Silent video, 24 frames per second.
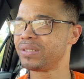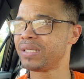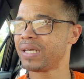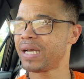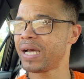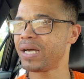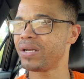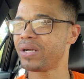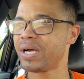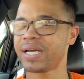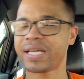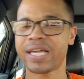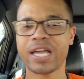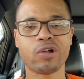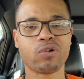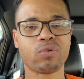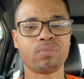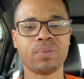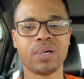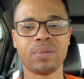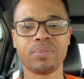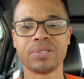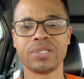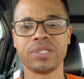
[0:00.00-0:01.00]
I can't
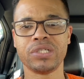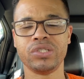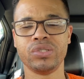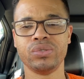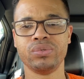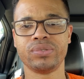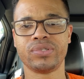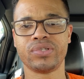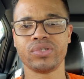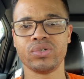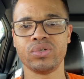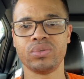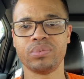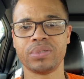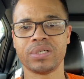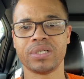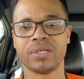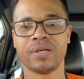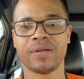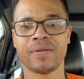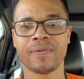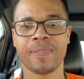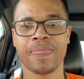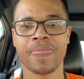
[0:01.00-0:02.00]
remember the YouTuber,
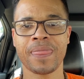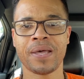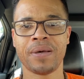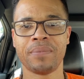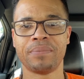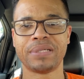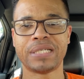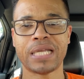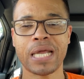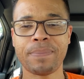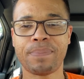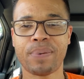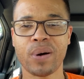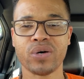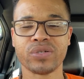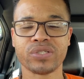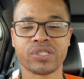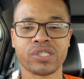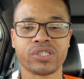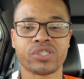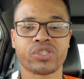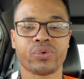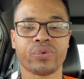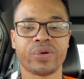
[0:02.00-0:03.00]
but they
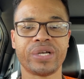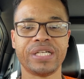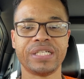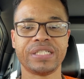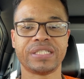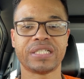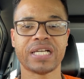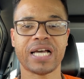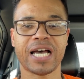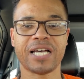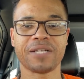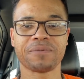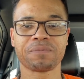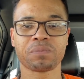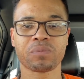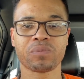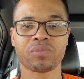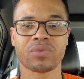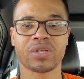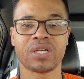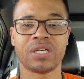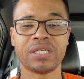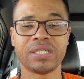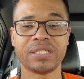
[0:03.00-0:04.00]
posted a screenshot.
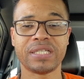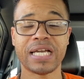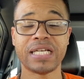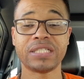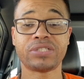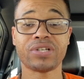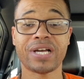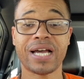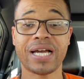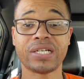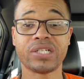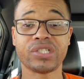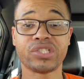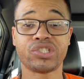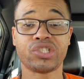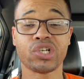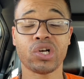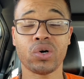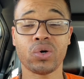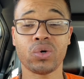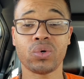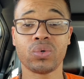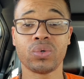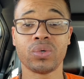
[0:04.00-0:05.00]
They tried to
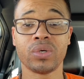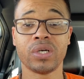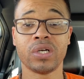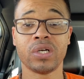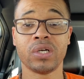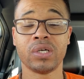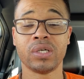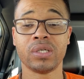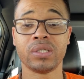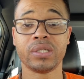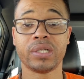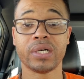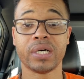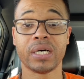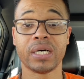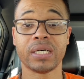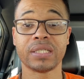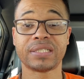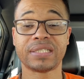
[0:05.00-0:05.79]
show the